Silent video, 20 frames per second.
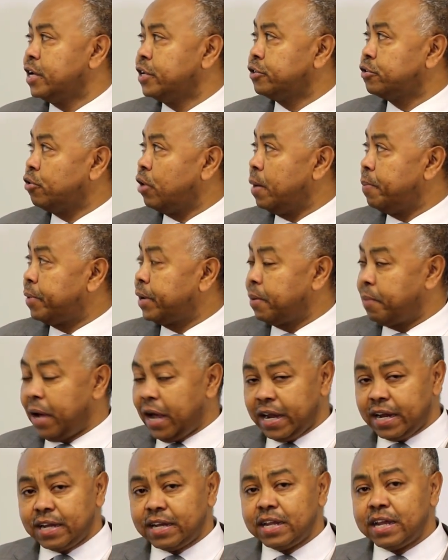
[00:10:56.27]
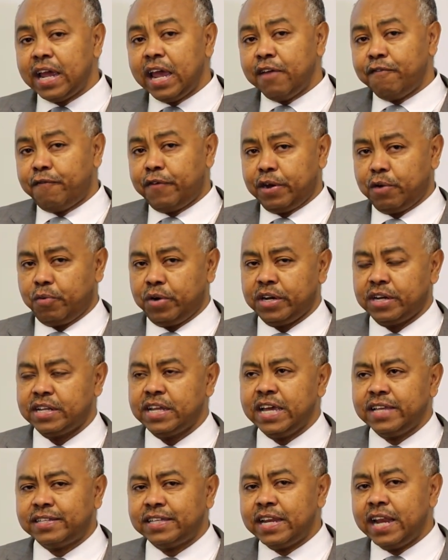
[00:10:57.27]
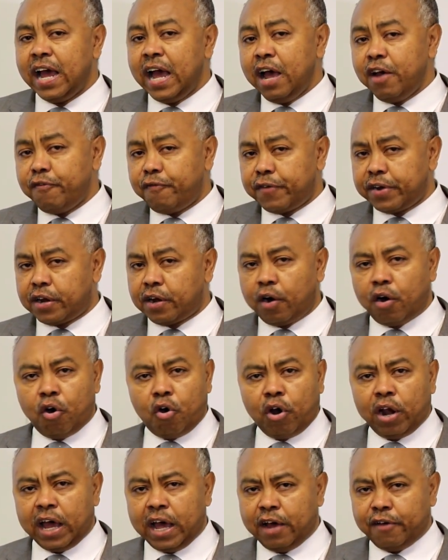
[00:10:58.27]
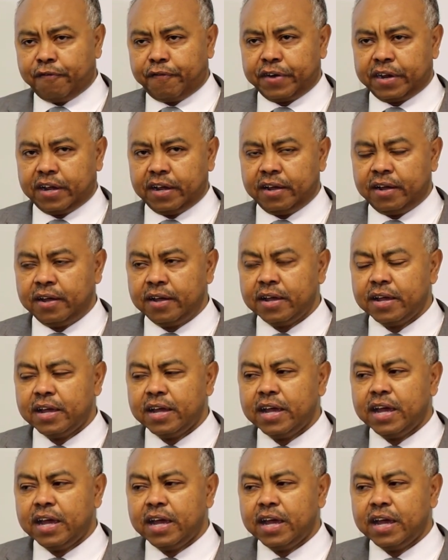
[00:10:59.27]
So I'm reminding everyone, yes, in Africa, all Africa,